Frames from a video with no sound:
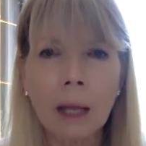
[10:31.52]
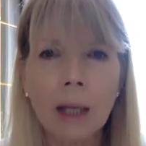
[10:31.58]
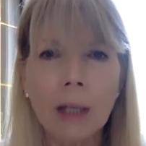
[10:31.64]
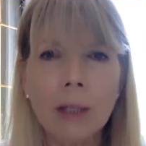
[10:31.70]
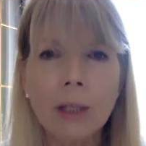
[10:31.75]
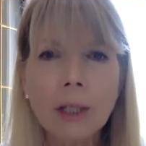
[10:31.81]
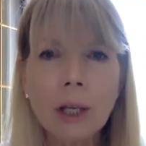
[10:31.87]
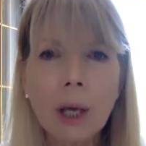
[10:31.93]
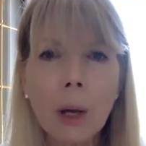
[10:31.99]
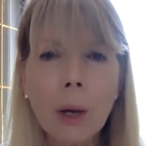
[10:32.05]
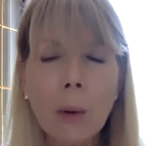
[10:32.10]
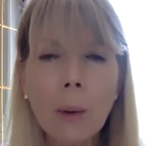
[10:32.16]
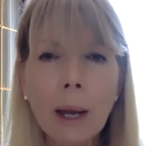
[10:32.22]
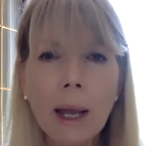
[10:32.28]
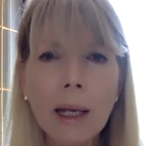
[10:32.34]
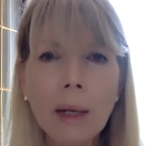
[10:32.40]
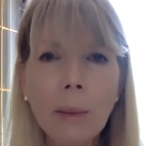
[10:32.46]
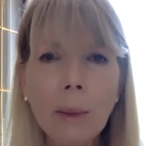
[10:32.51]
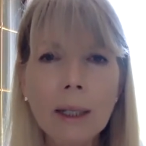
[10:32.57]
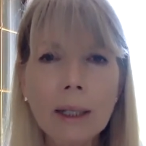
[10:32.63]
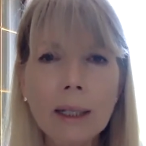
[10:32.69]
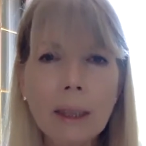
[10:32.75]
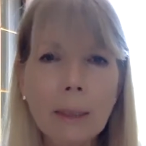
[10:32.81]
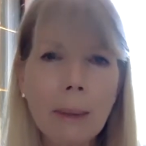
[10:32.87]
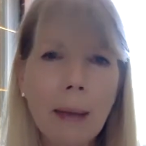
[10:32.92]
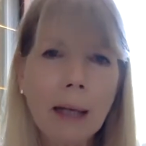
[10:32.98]
So anyway, let's
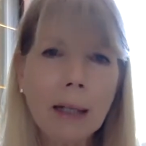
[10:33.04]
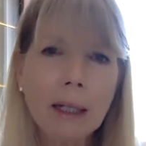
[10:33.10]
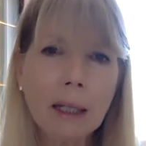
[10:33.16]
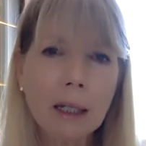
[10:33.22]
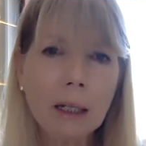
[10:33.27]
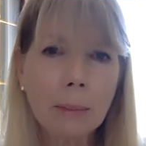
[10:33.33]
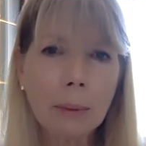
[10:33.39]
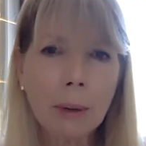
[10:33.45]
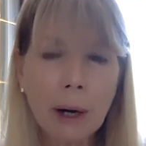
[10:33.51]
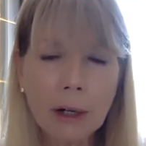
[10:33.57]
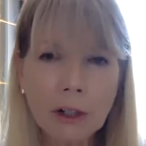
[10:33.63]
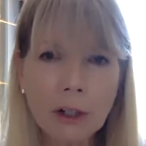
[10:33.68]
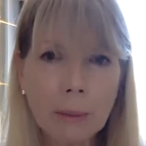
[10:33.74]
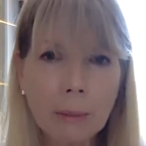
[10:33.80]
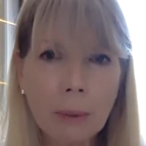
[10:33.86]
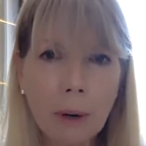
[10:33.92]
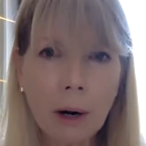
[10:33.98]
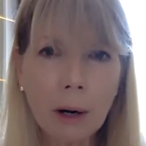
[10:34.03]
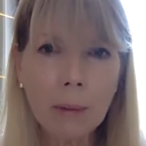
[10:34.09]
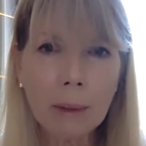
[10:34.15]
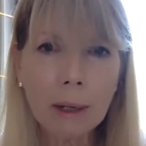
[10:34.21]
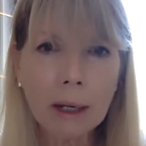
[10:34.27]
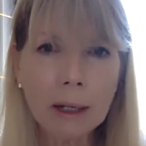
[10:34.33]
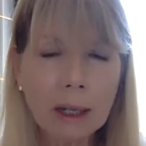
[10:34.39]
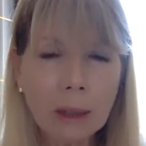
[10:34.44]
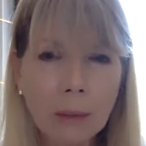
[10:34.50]
get back to the depression part,
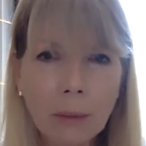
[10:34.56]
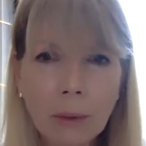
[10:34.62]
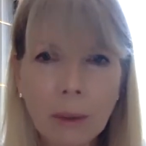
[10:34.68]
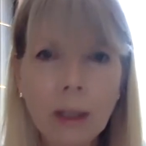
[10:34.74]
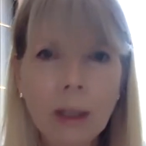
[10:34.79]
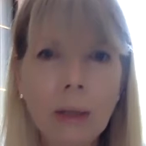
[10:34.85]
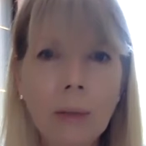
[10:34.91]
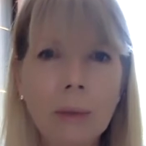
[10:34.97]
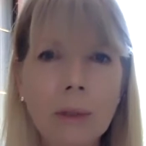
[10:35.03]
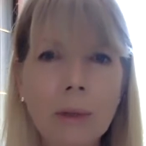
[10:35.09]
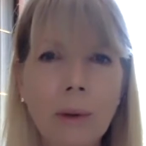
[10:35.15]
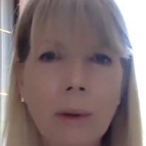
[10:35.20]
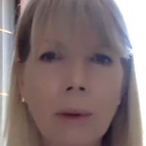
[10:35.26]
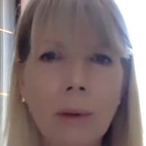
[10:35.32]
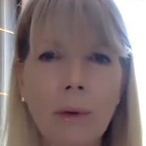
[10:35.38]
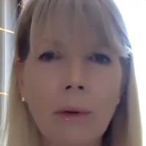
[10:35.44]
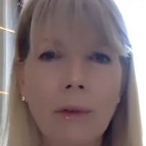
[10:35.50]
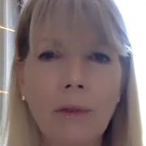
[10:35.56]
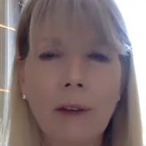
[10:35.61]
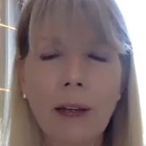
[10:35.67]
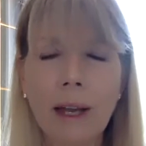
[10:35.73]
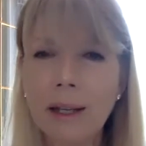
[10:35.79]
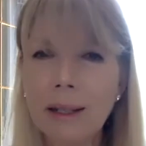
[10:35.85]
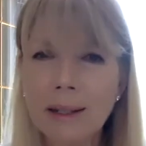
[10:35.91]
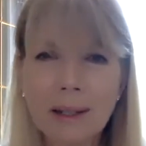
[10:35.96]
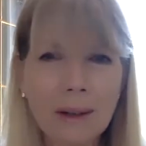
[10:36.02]
because I really was going through a
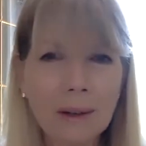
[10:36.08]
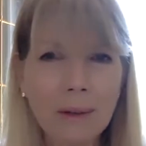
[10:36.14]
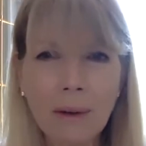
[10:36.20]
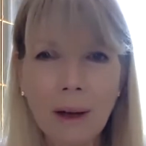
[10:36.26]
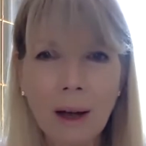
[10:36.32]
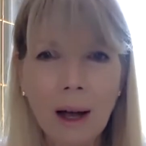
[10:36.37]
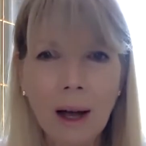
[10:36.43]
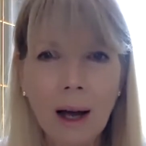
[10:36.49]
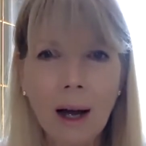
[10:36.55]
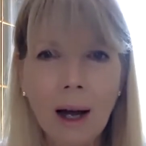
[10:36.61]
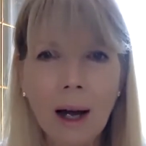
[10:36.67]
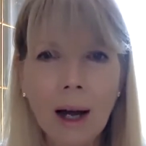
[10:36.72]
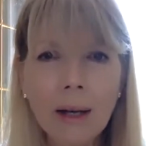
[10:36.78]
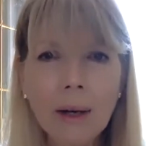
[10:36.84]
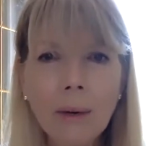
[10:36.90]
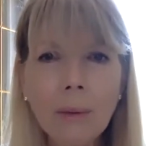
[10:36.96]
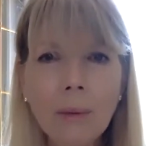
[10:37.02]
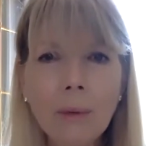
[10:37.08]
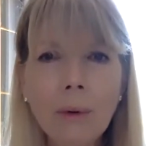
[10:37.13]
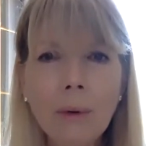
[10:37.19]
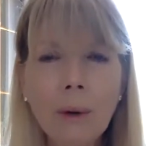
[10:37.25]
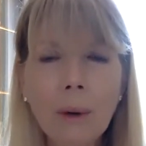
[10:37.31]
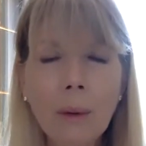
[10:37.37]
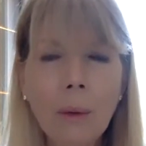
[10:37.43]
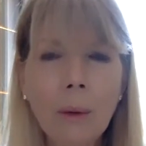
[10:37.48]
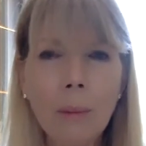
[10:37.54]
phase of, I don't
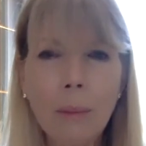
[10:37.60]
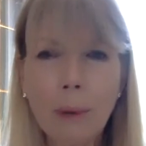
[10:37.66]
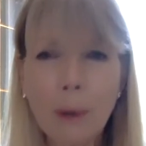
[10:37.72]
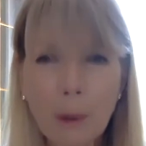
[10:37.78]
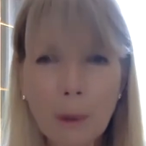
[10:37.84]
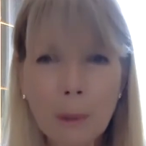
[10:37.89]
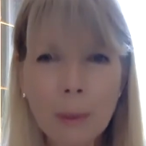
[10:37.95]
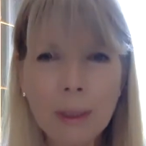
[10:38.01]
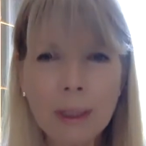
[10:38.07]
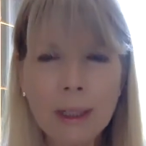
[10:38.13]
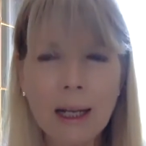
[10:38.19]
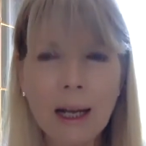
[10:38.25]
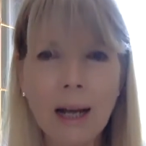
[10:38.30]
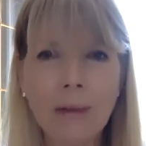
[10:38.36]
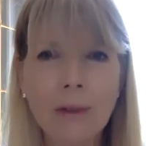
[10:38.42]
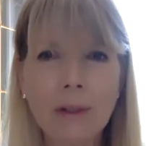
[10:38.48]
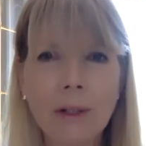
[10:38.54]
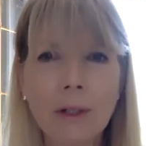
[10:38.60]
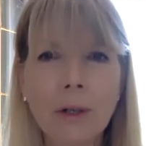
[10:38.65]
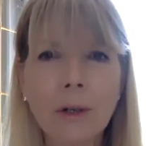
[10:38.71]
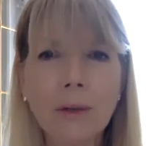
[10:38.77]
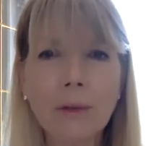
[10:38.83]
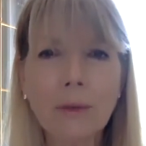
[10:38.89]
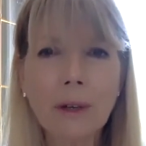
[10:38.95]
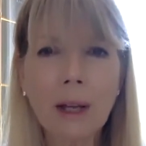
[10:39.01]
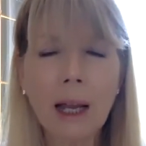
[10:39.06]
know what purpose I've
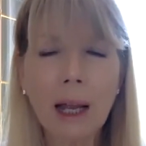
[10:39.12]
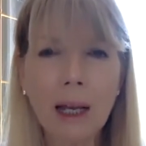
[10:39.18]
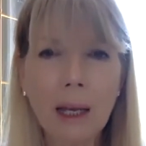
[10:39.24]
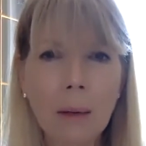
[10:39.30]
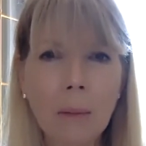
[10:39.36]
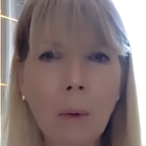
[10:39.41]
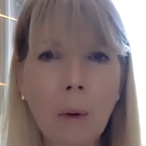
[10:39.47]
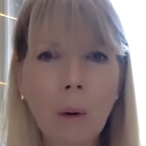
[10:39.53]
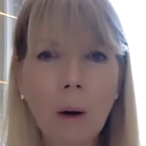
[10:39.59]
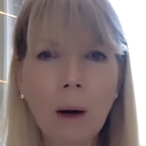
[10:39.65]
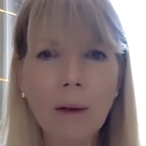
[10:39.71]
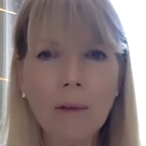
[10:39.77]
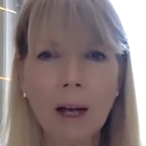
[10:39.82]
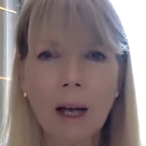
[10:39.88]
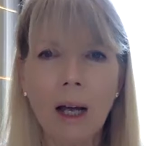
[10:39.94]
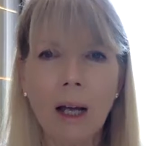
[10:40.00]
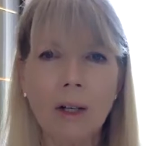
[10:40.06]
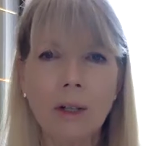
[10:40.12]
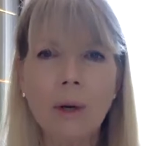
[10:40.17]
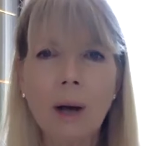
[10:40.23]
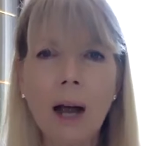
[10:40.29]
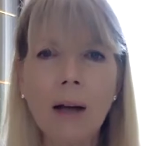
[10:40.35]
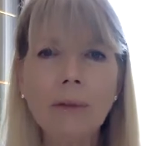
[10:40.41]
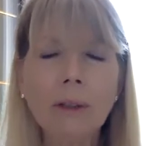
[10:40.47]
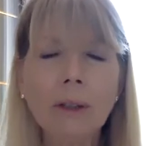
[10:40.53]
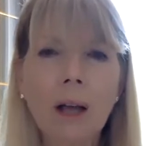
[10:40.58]
served anymore. I've
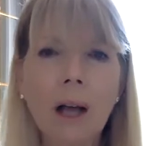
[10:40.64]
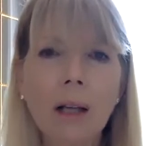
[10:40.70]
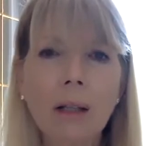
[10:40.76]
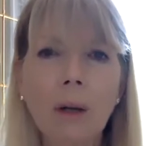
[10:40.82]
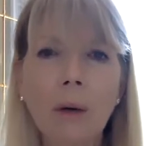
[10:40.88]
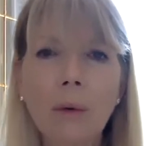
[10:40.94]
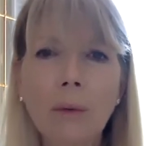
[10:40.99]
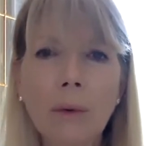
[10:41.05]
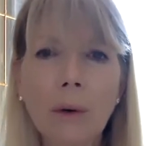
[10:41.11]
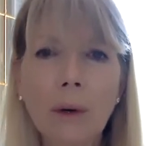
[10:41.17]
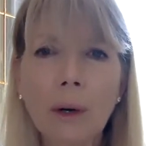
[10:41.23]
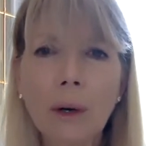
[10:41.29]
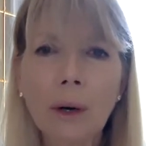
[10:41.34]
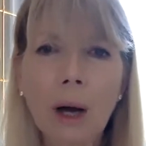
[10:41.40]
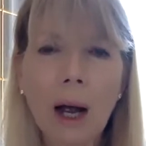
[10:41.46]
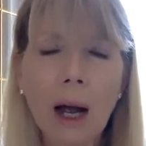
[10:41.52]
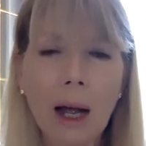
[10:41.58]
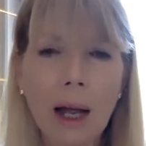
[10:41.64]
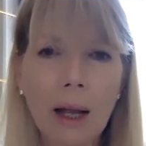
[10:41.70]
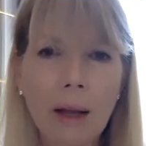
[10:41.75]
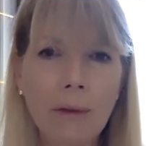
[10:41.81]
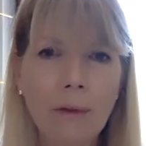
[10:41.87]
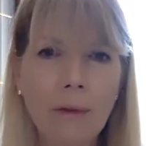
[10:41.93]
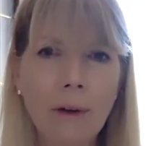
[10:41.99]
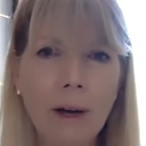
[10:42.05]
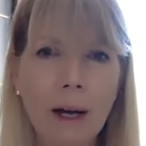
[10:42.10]
traveled all over. I've